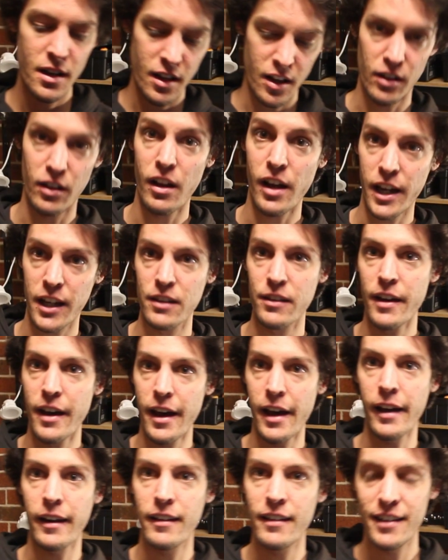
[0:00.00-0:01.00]
I like
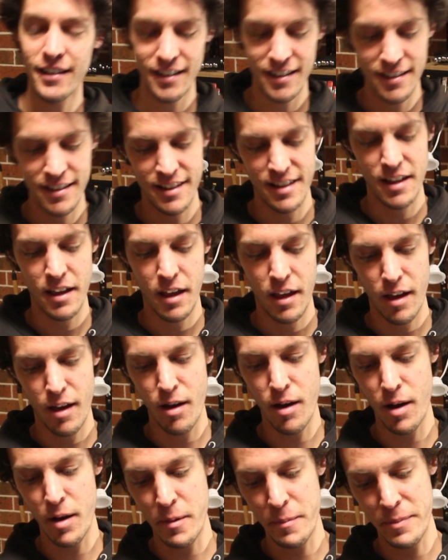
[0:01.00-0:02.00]
that.
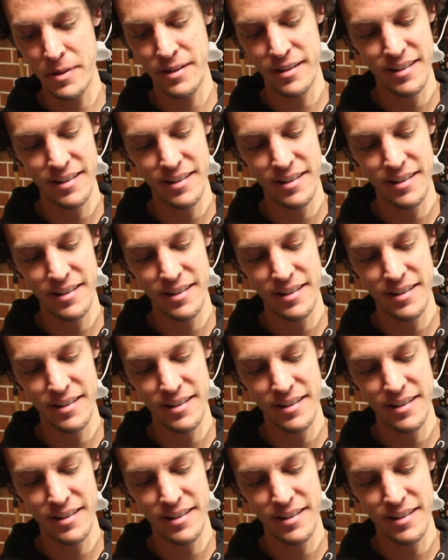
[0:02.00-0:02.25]
And